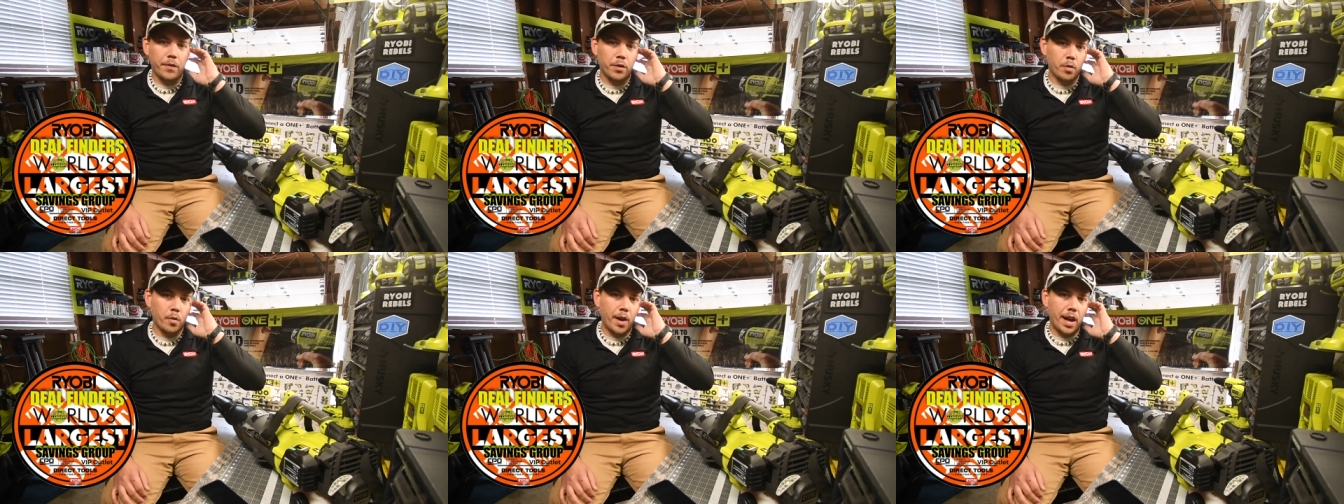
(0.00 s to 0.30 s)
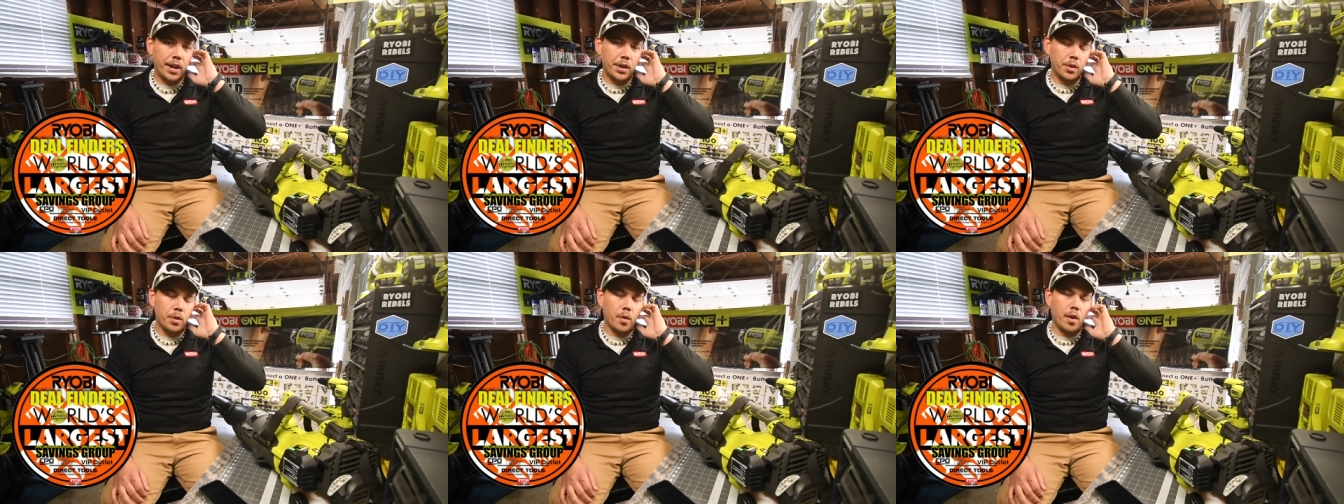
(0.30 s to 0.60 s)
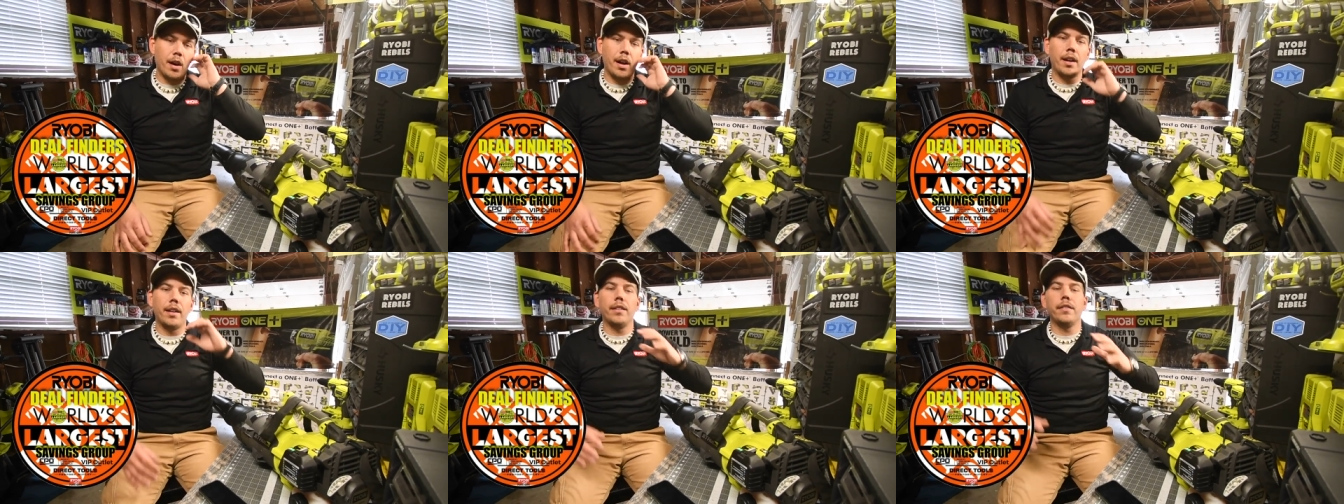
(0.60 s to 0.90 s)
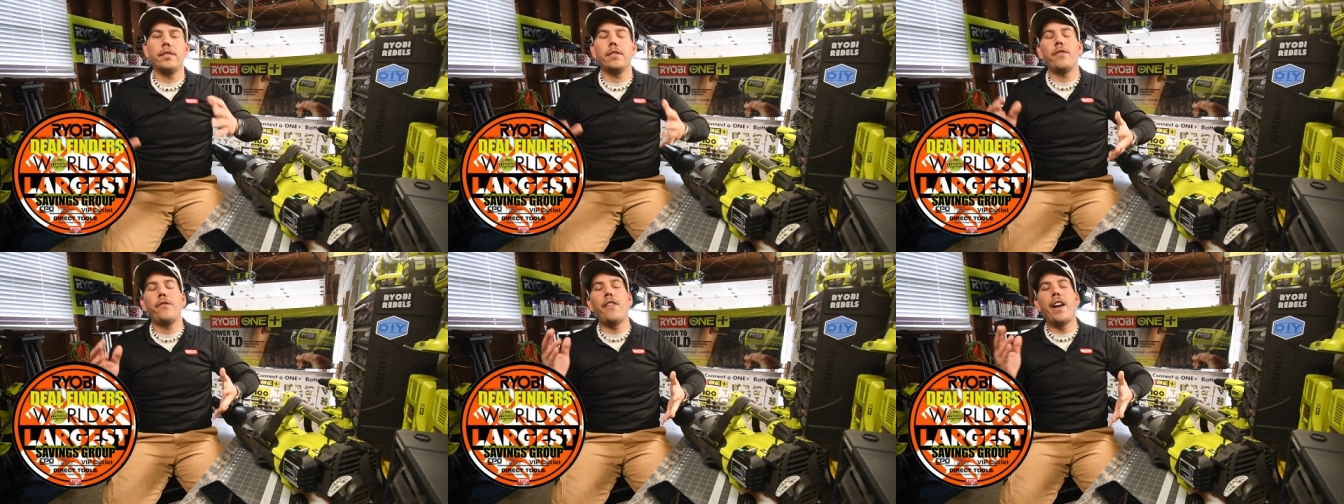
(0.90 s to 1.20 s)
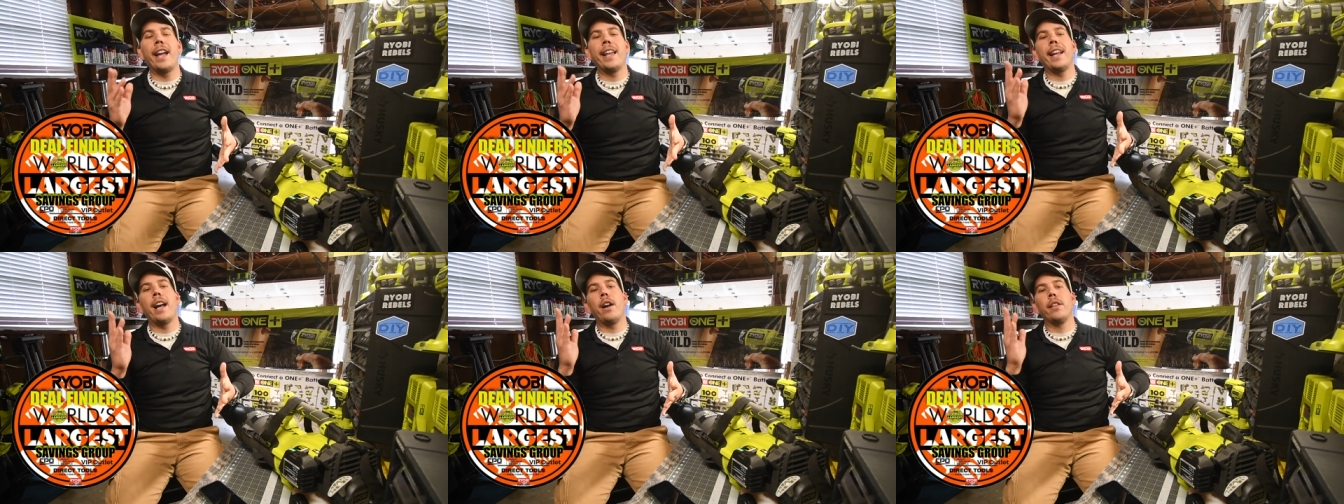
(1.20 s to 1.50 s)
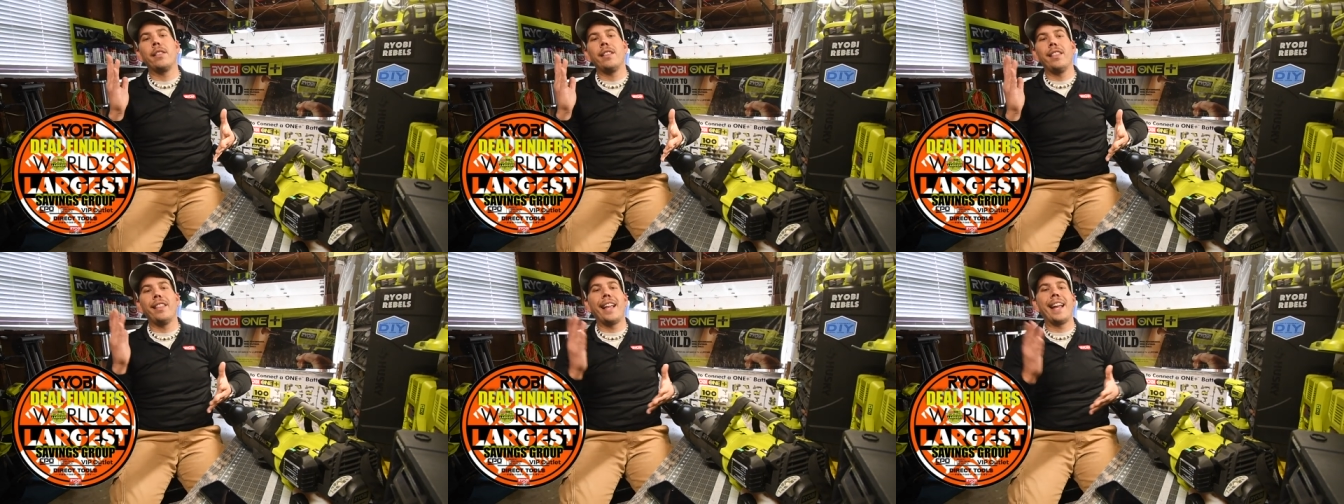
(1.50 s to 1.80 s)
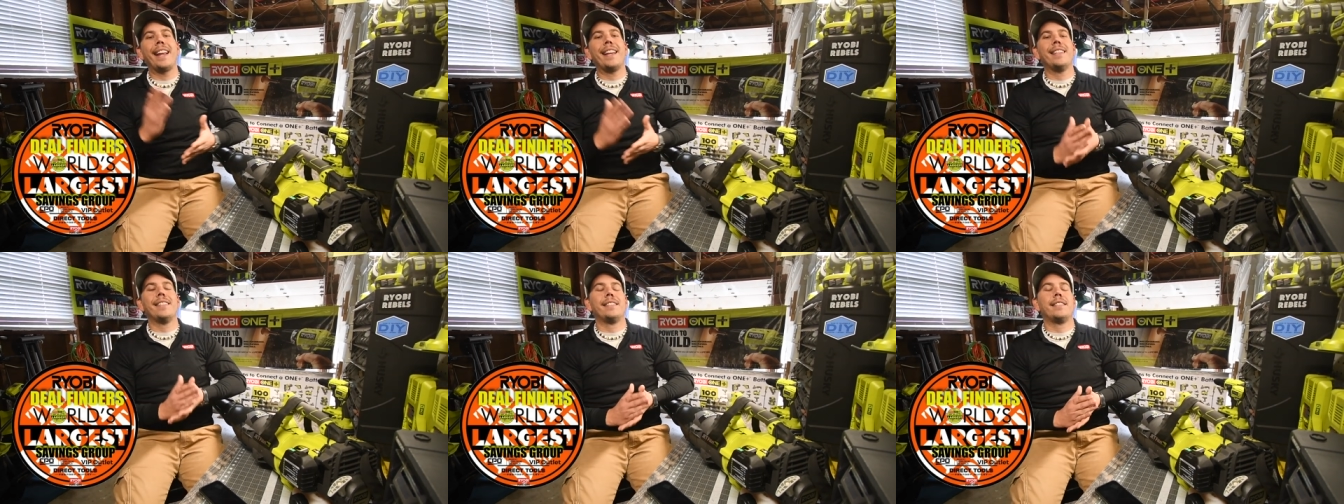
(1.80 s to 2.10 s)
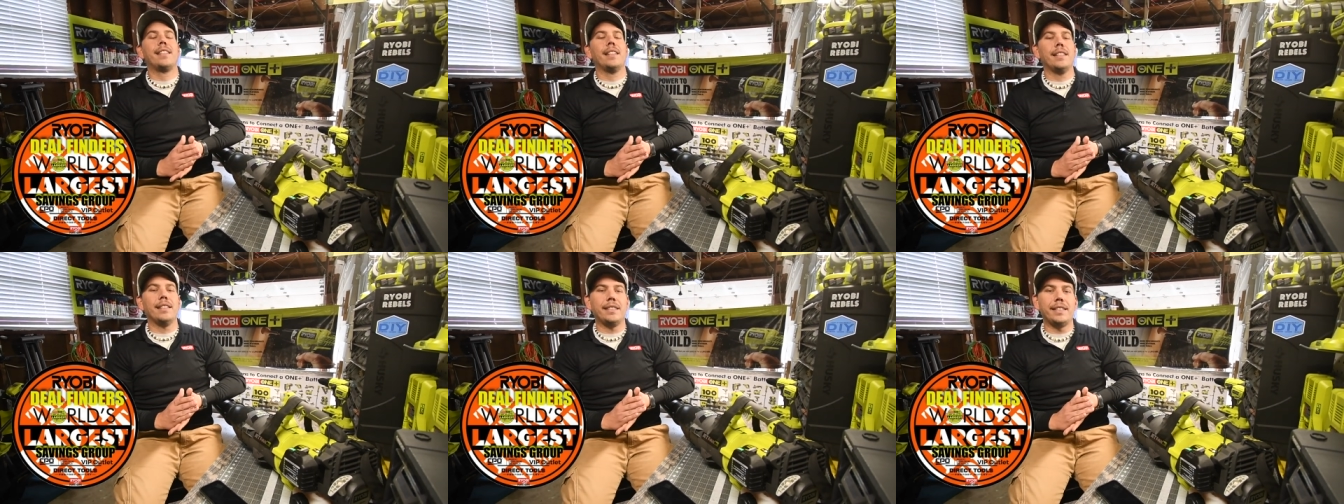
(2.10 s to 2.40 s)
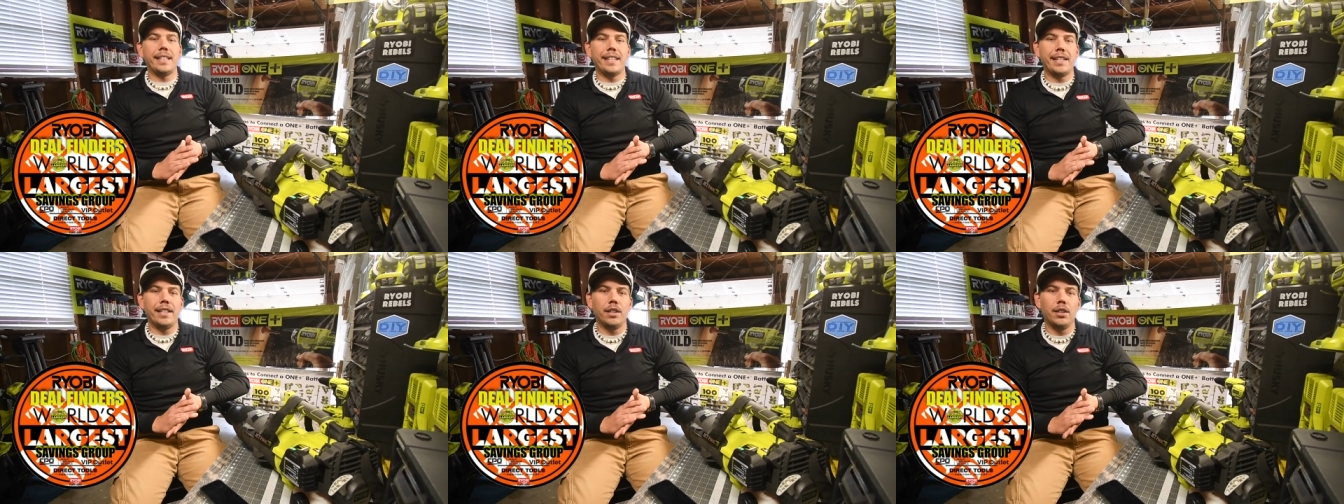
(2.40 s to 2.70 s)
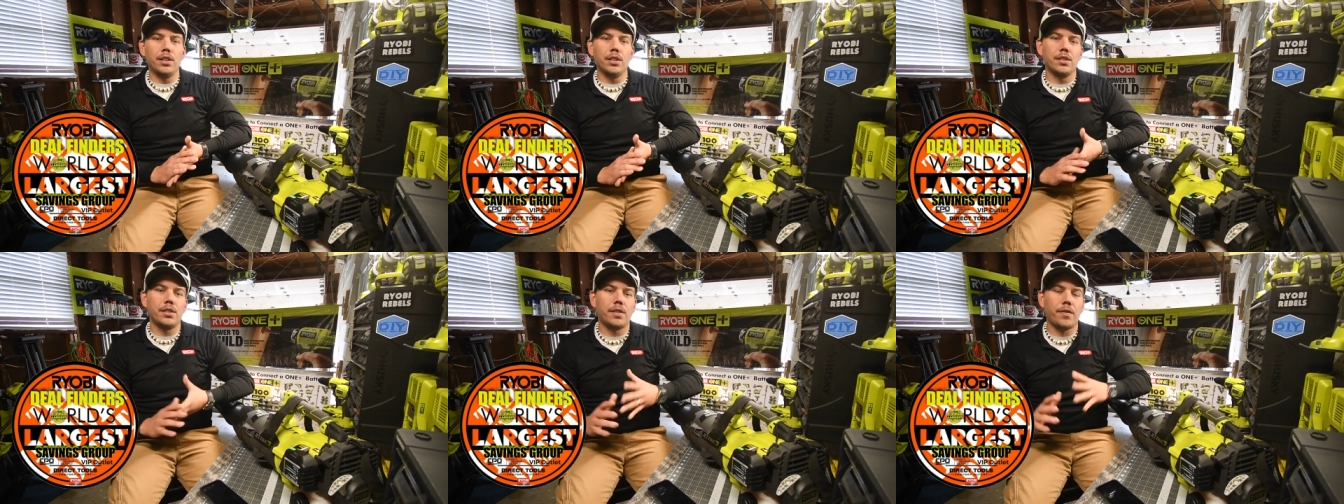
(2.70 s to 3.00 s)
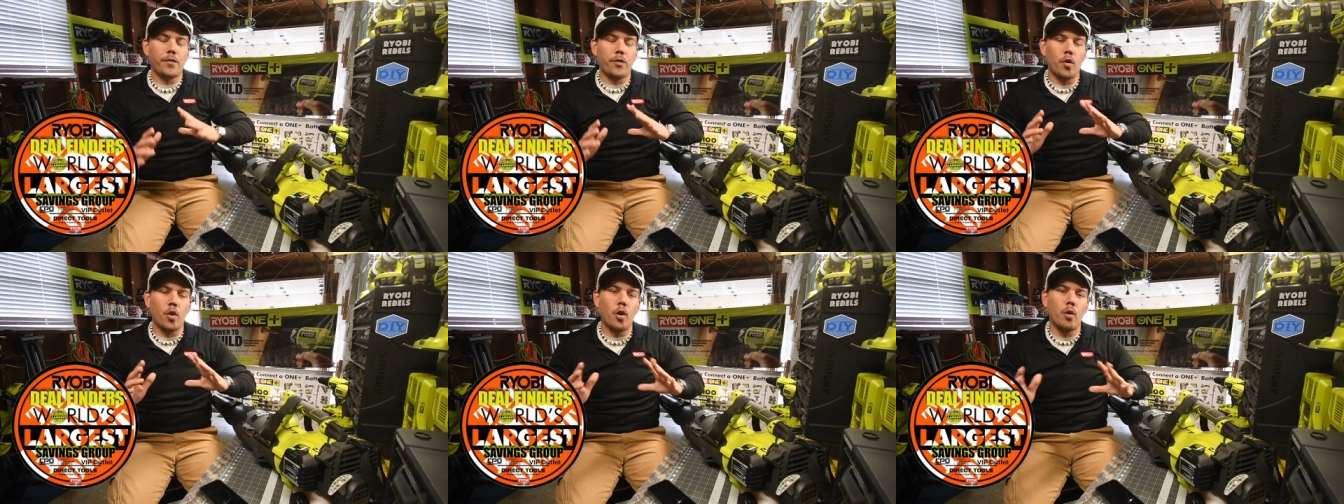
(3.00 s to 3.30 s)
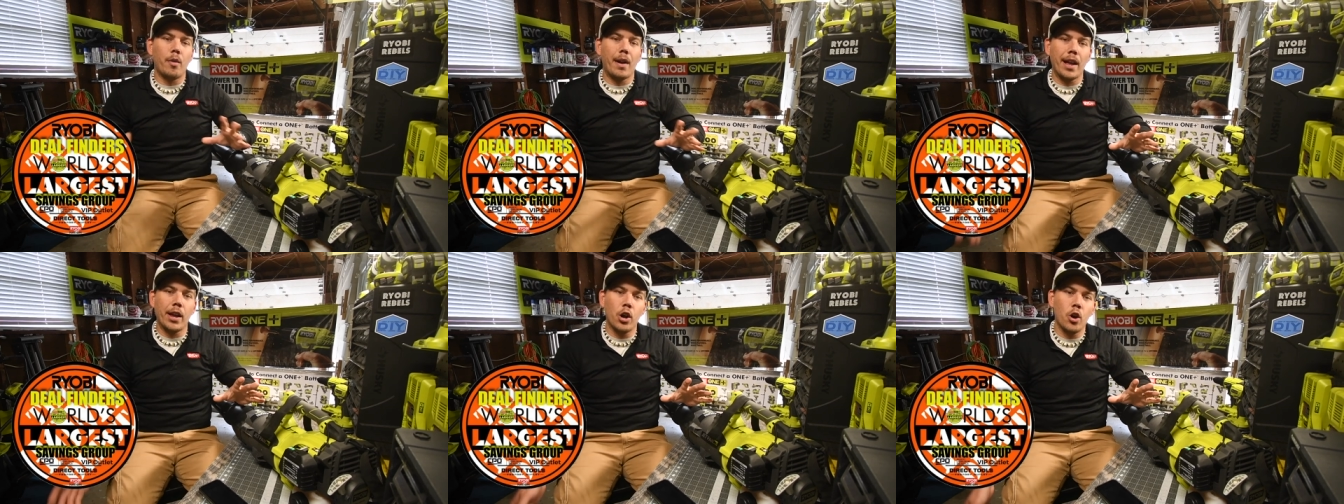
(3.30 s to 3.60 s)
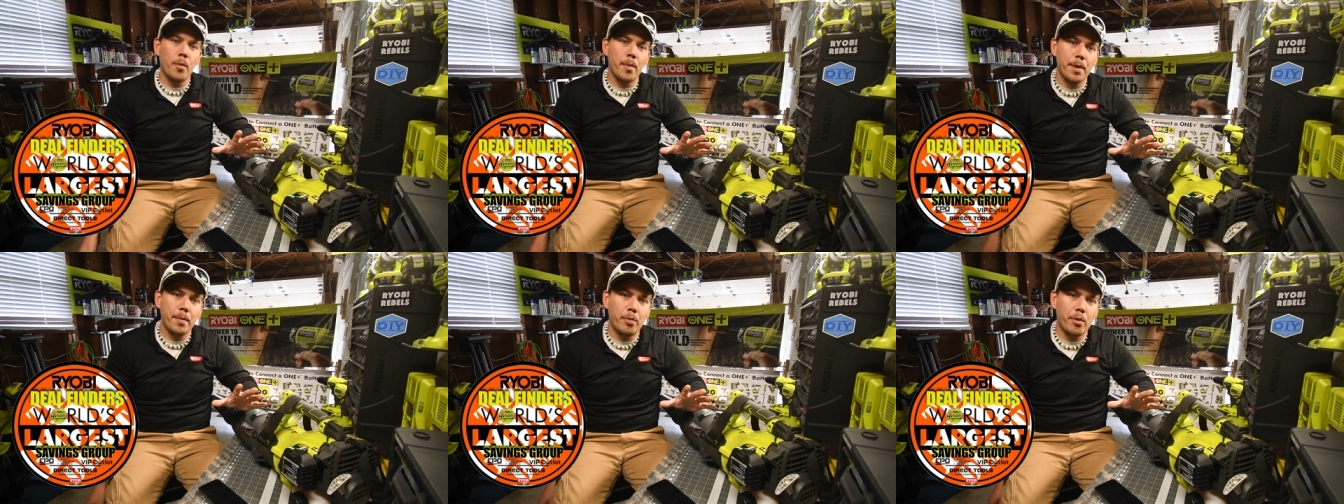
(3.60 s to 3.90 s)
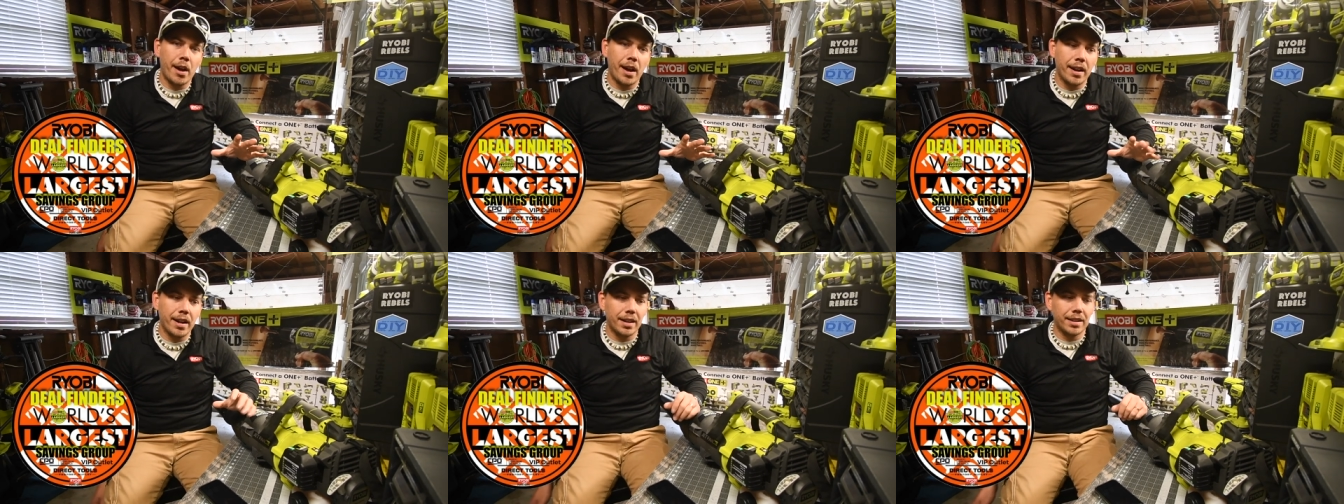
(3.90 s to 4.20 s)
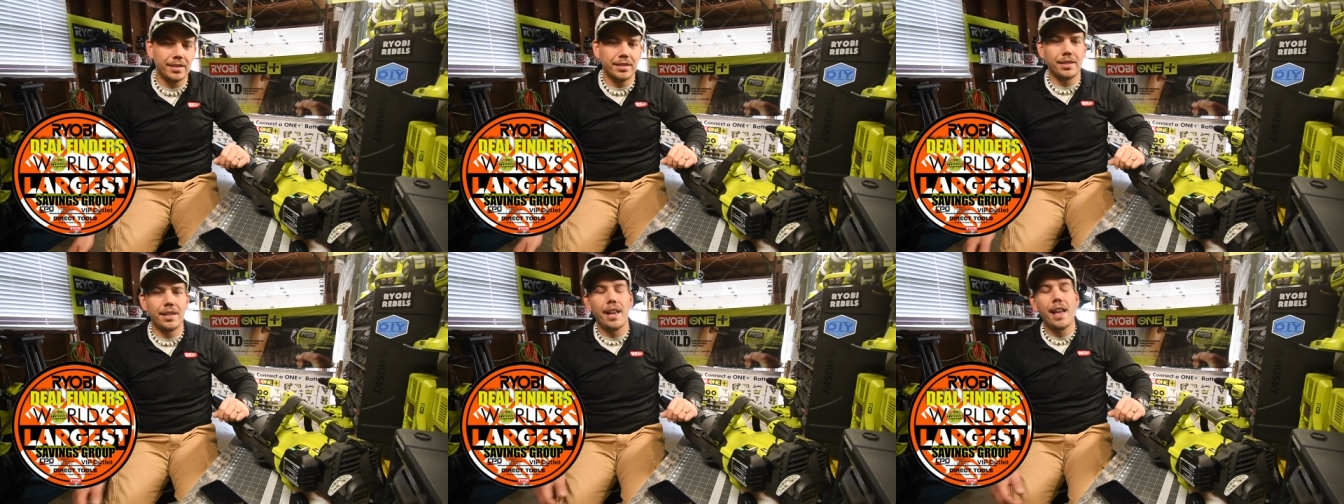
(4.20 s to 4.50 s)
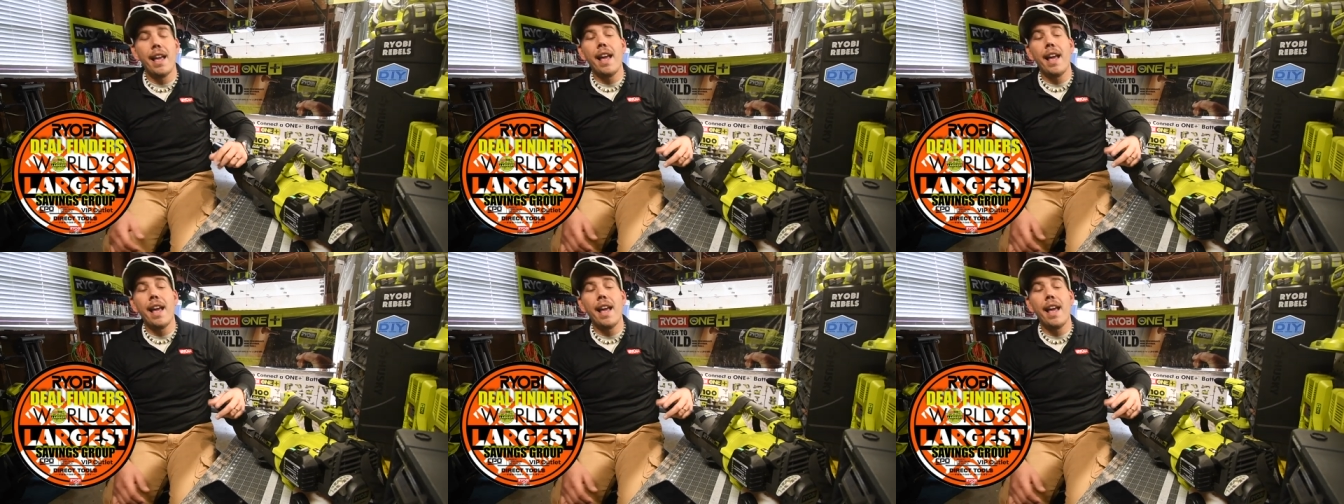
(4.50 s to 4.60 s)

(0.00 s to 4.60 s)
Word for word: you want to uh, find out the latest deals for Ryobi products